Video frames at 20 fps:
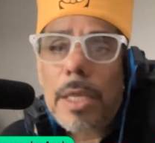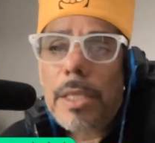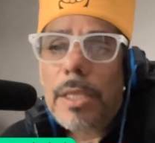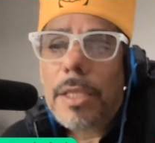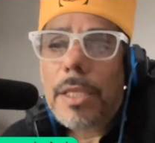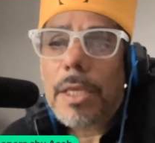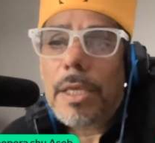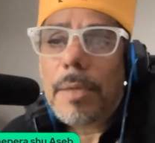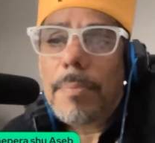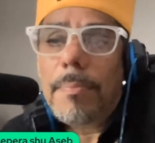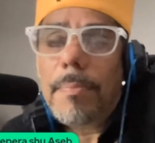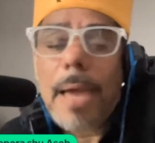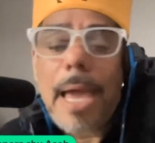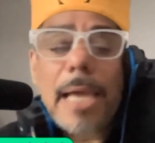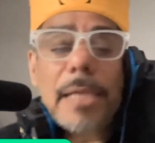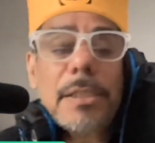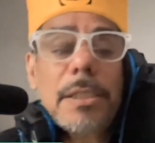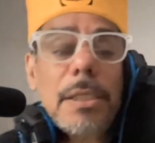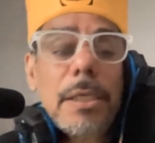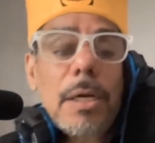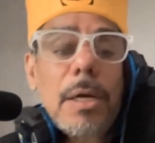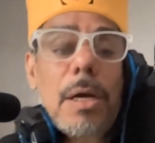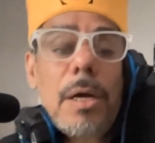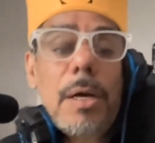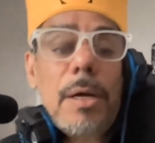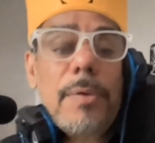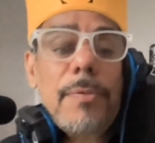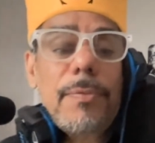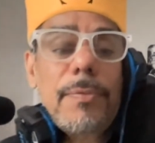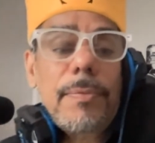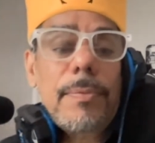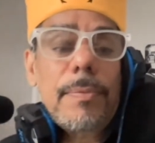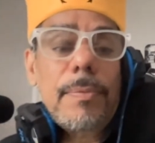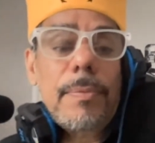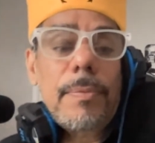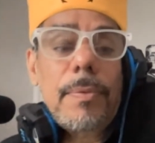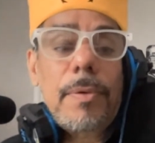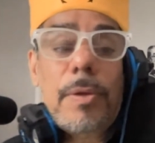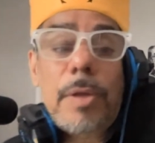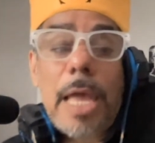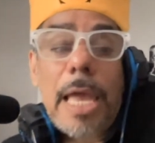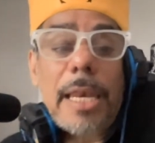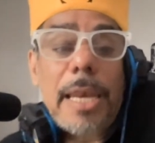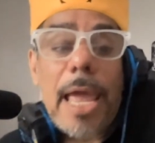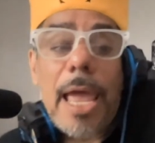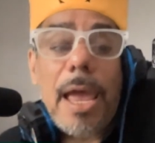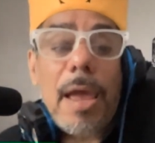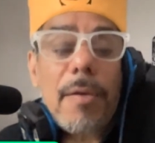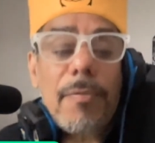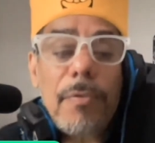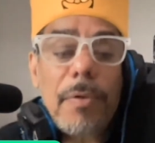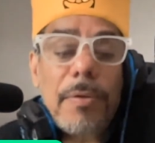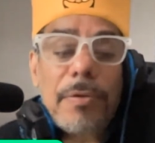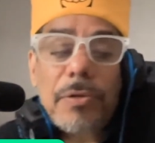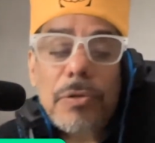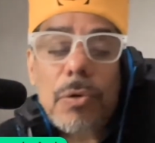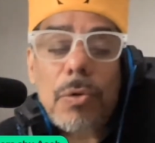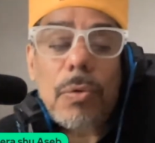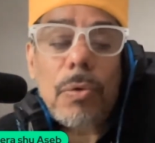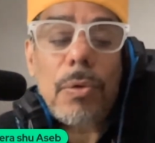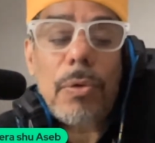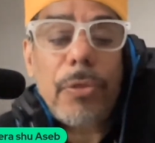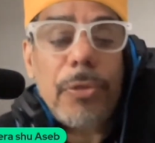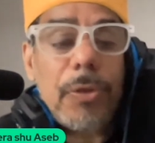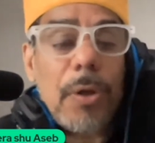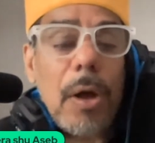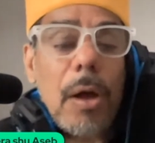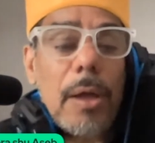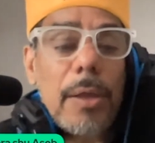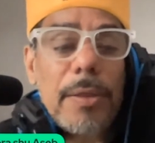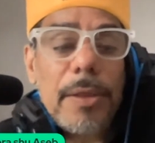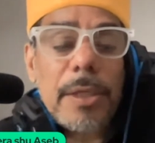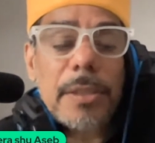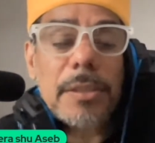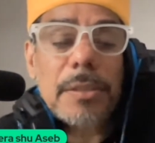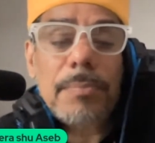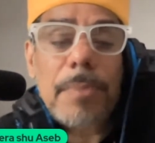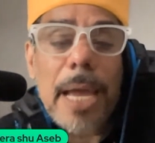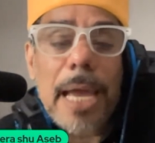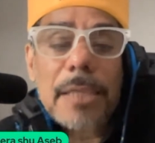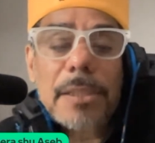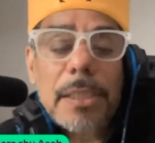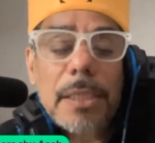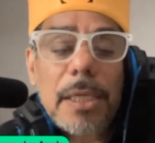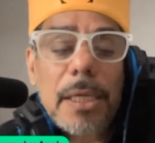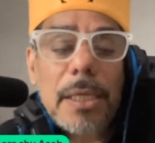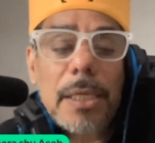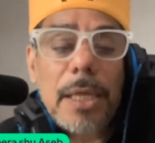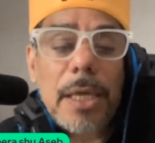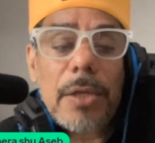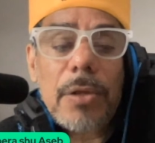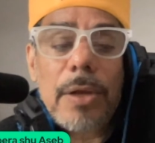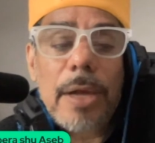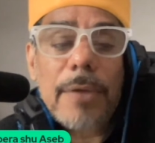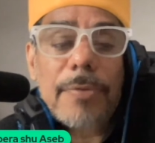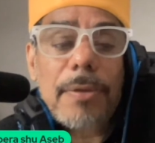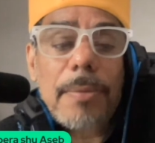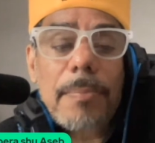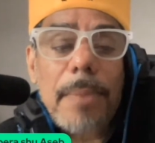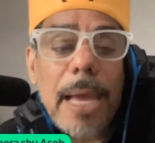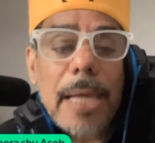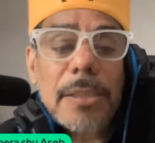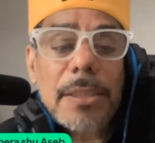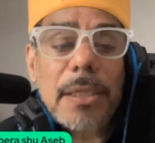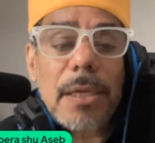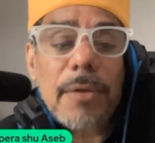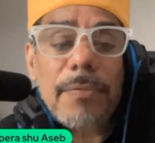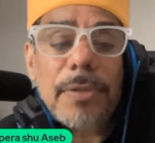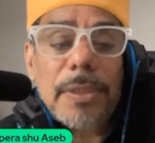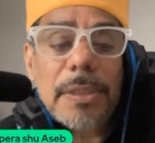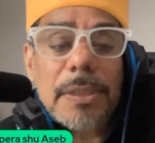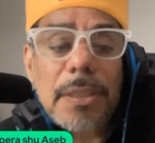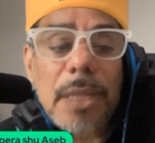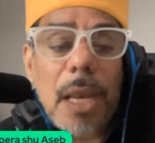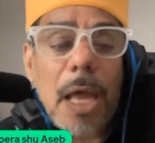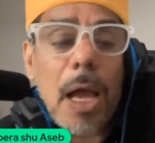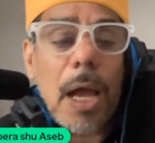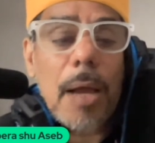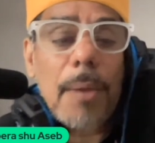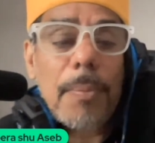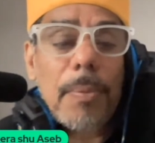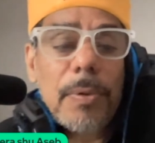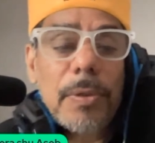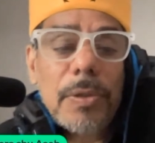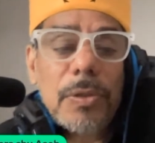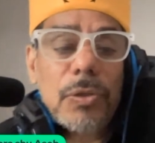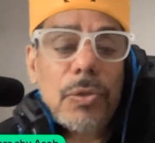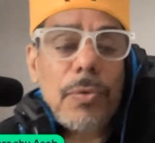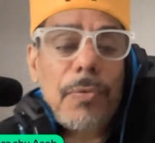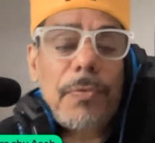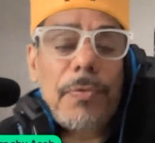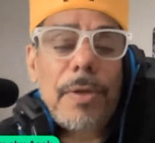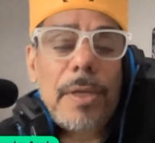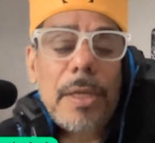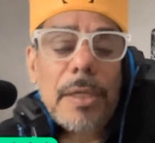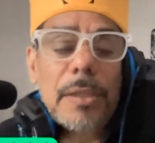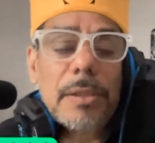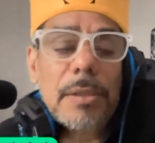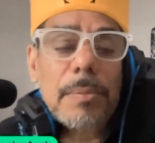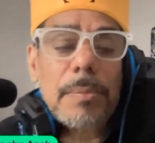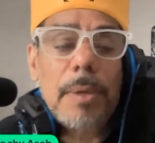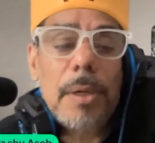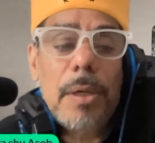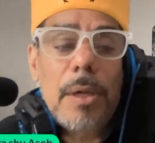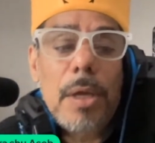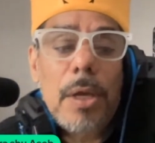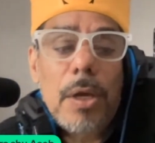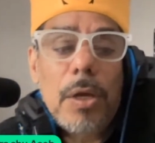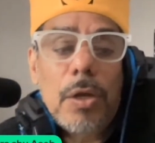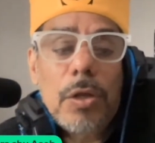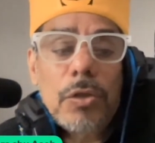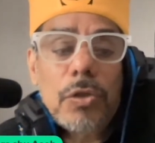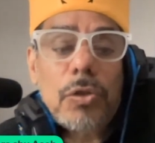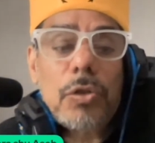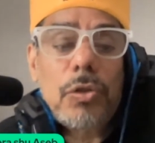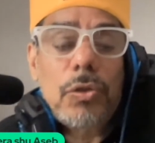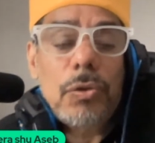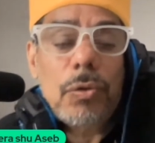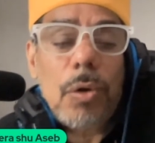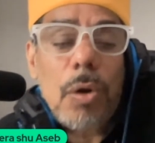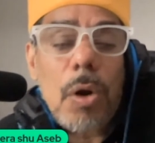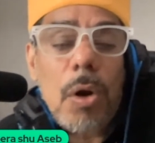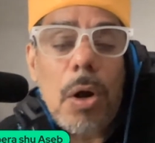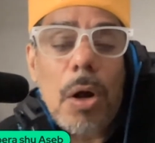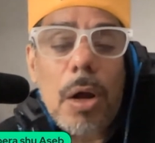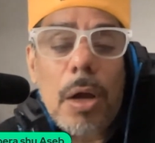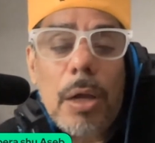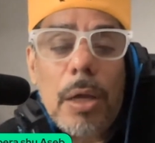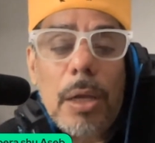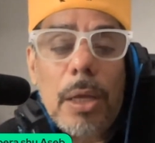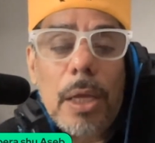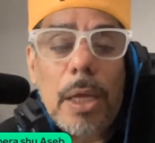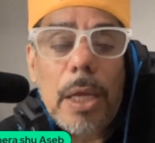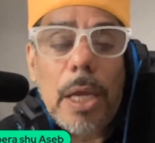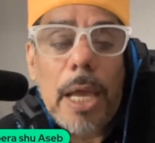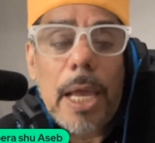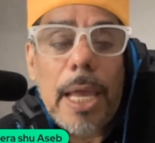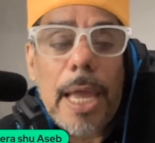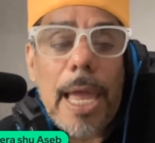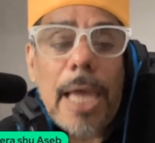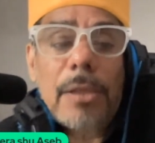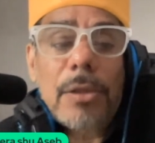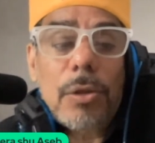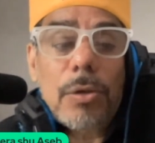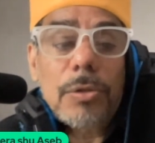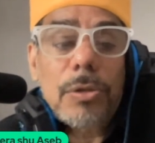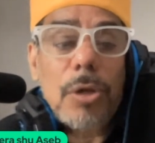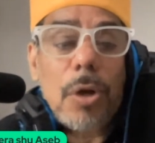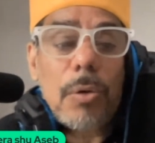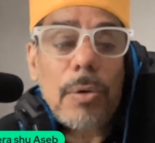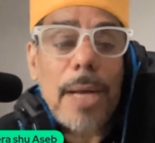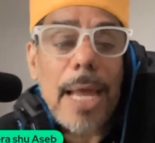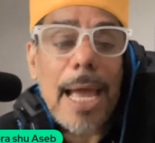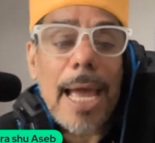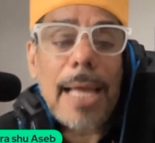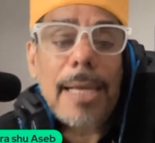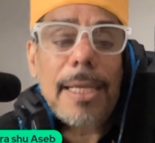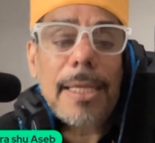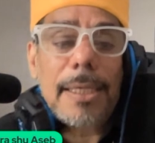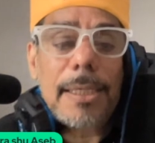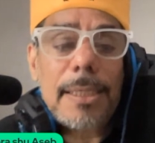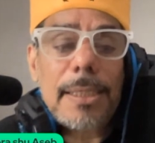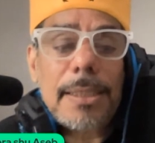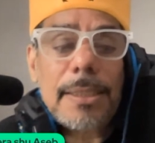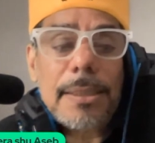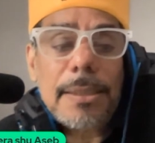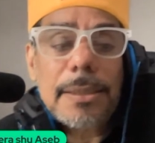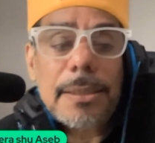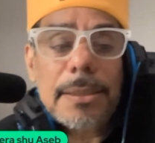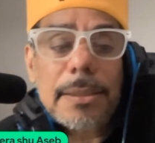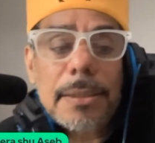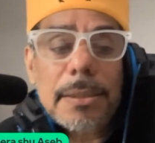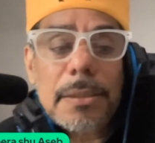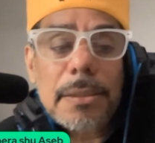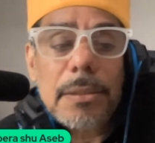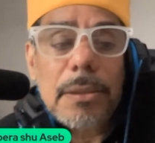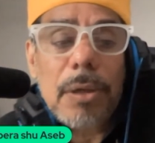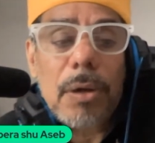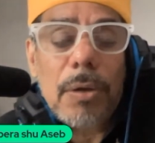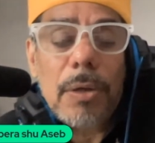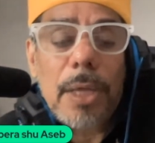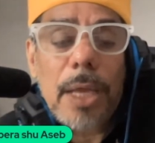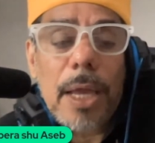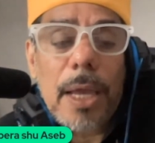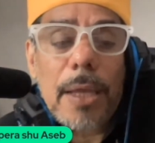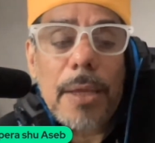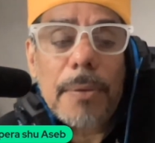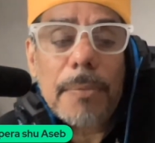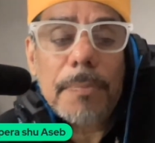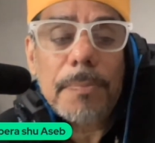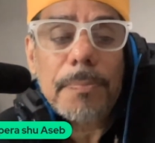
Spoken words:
the magic of, and every school of thought, there's magic in there. You got the magic of Islam, or Sufism, to draw, and the tonalities, okay?